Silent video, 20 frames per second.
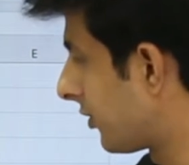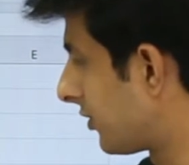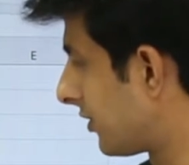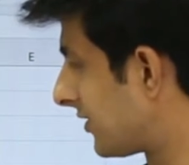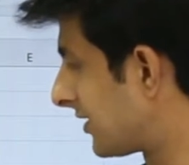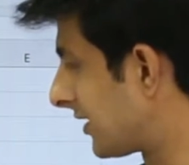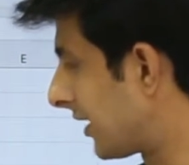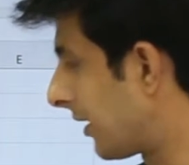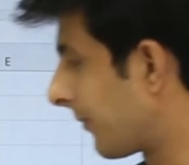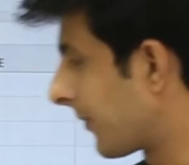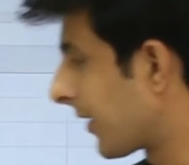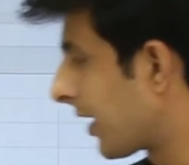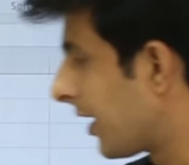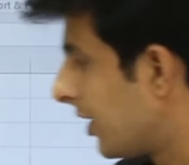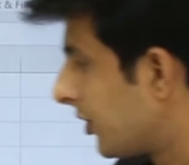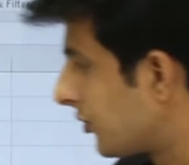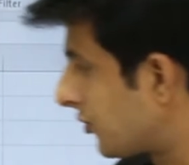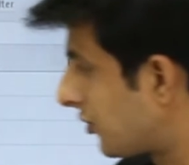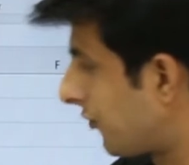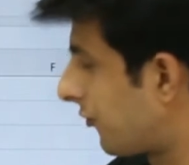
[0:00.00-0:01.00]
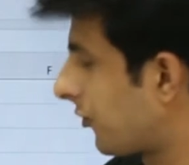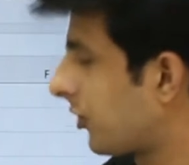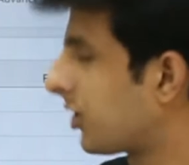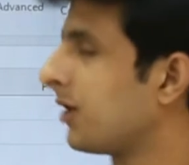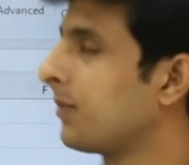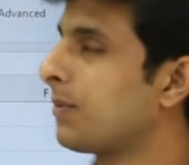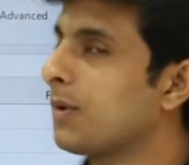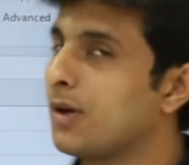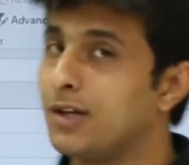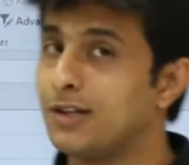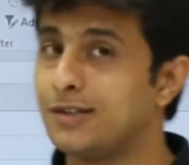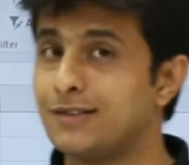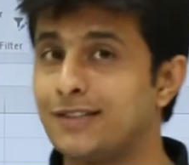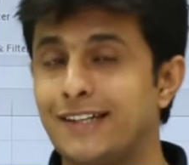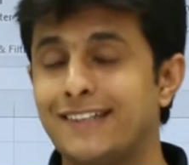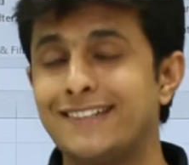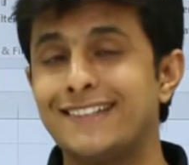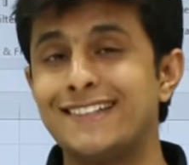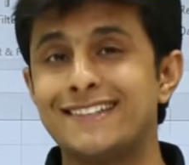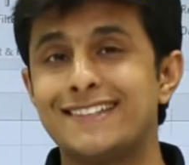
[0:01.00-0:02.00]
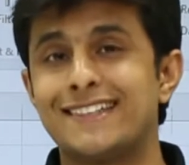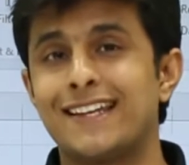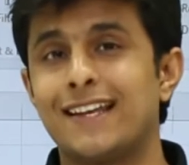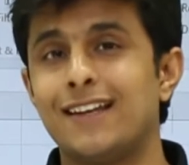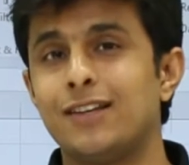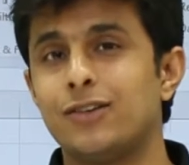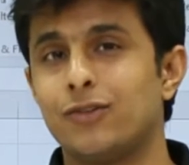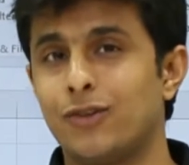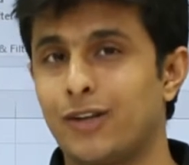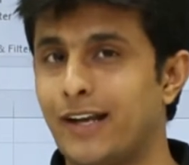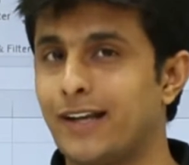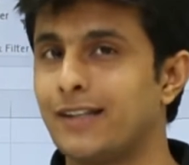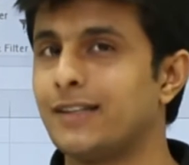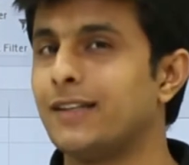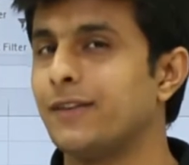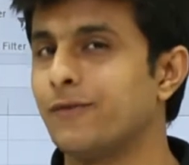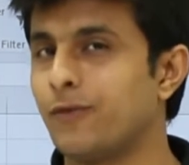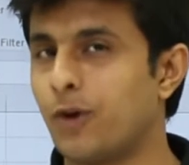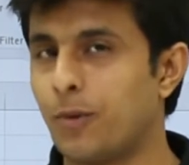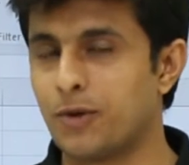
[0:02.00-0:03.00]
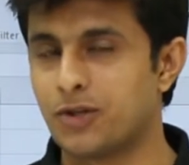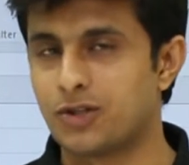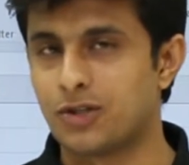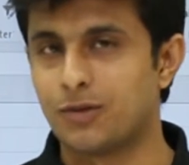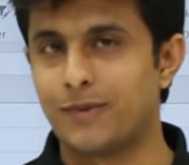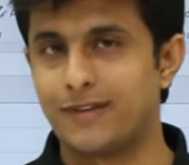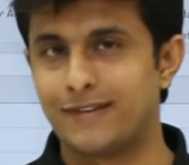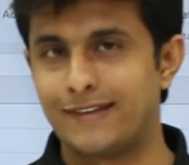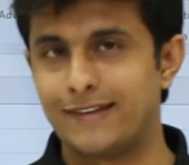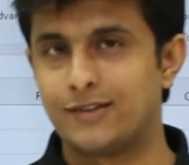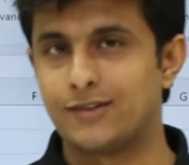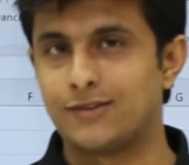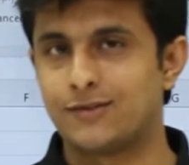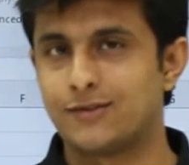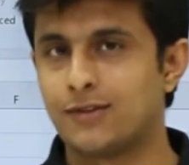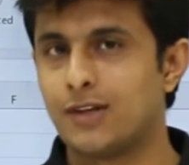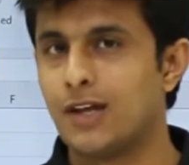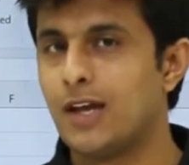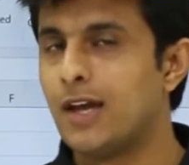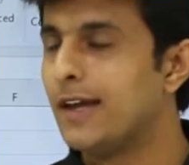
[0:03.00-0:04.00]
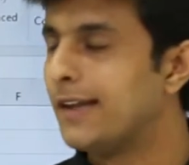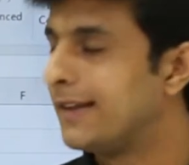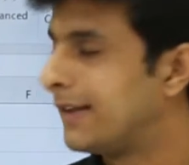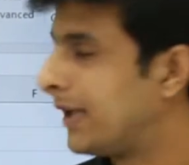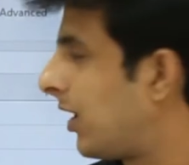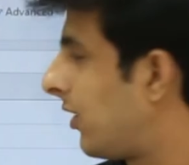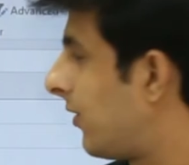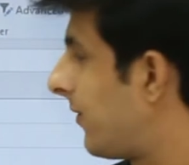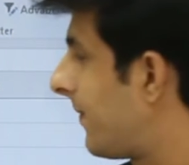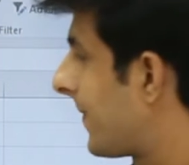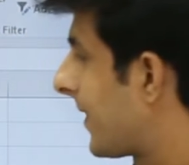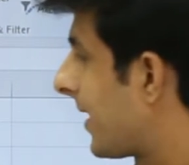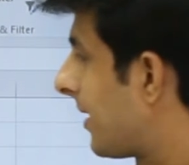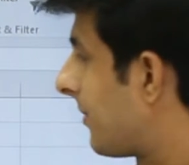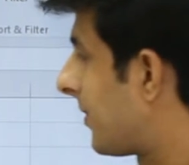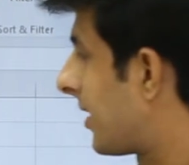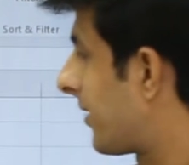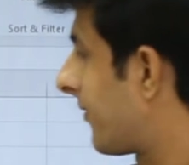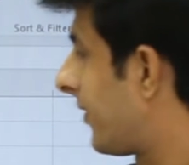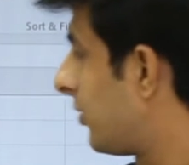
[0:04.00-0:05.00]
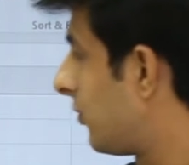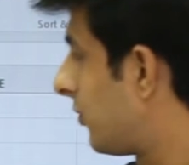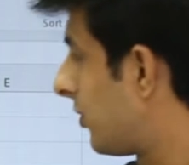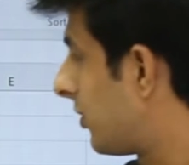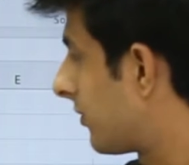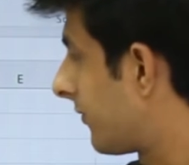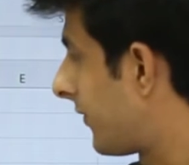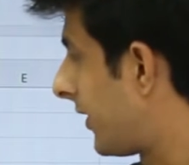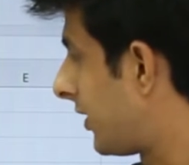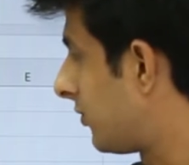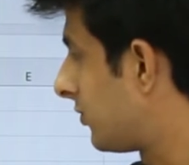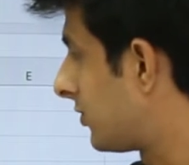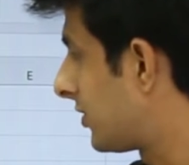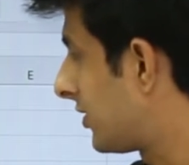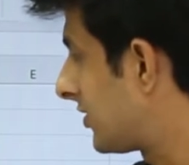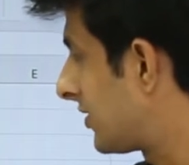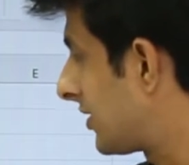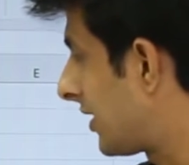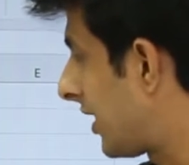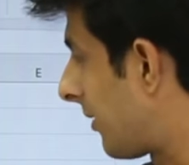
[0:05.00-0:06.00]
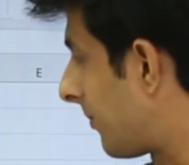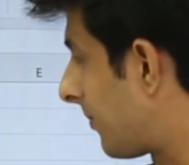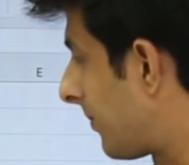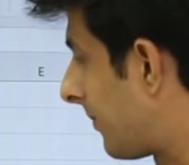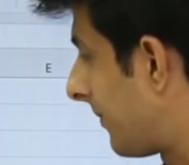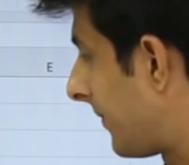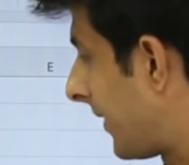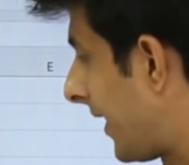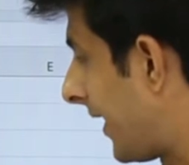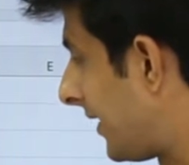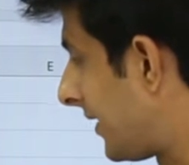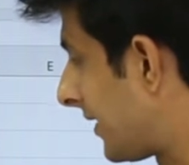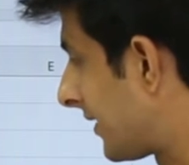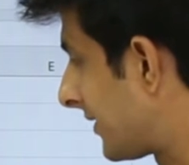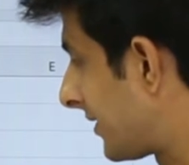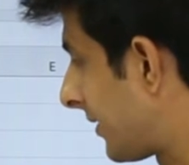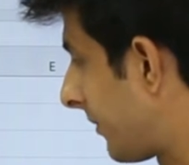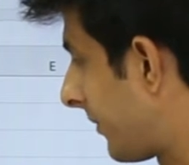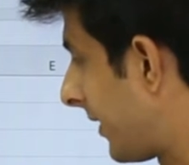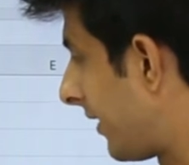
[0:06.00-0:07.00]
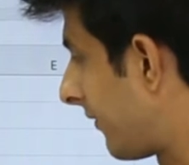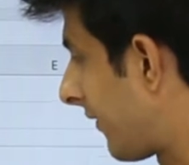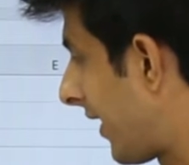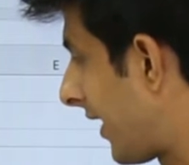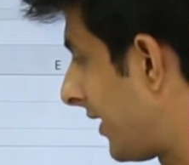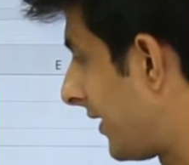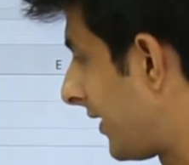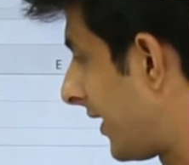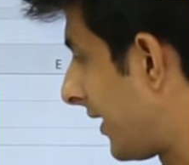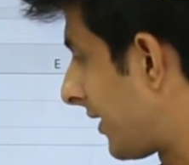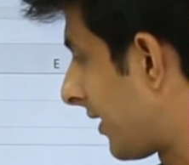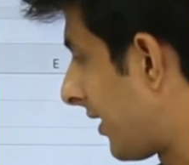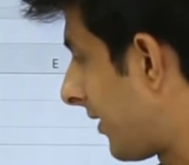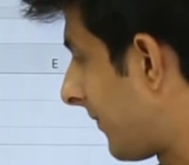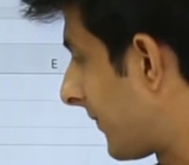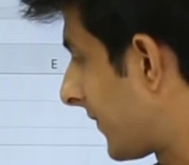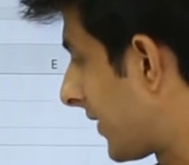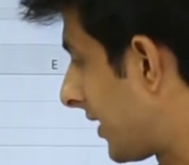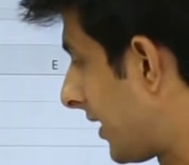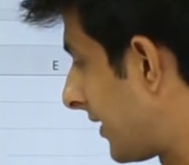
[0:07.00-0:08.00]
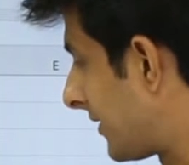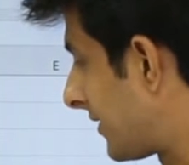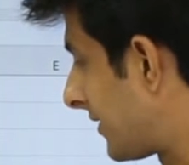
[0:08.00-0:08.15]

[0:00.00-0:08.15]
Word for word: this cell. So if you keep your cursor in this cell, you will get the information messages. Now, but when you, when you just enter some invalid data, let's